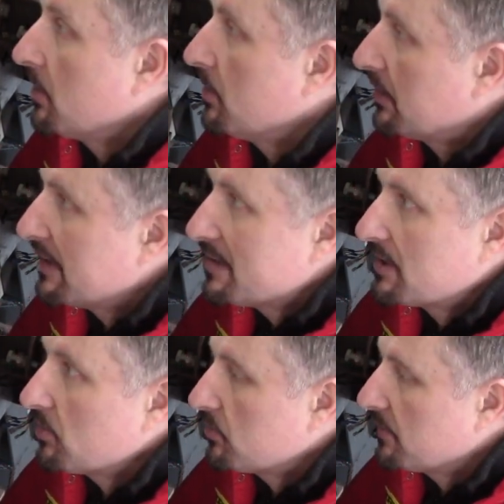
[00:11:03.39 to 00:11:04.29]
You can
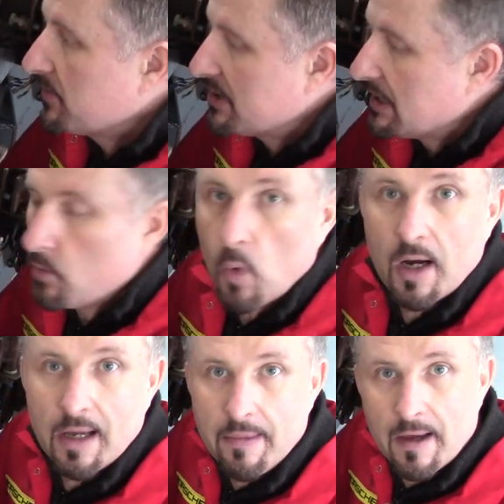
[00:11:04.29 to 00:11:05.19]
sort of see
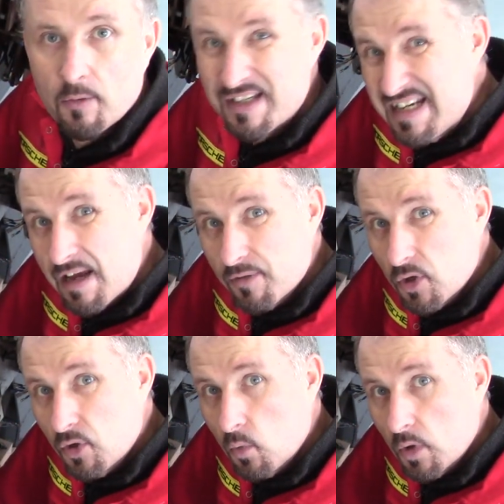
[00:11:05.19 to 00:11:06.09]
why that was never
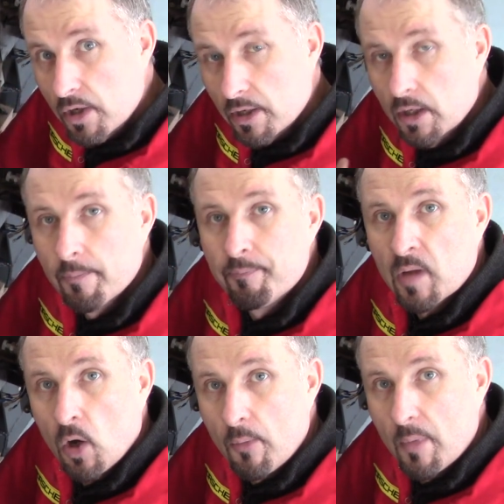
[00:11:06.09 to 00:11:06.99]
going to work
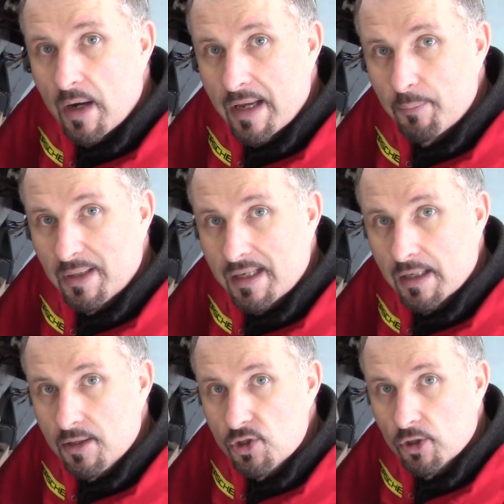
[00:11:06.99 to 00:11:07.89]
on my
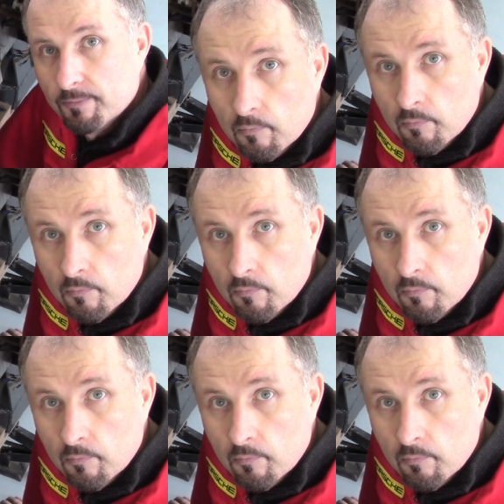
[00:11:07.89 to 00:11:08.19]
application.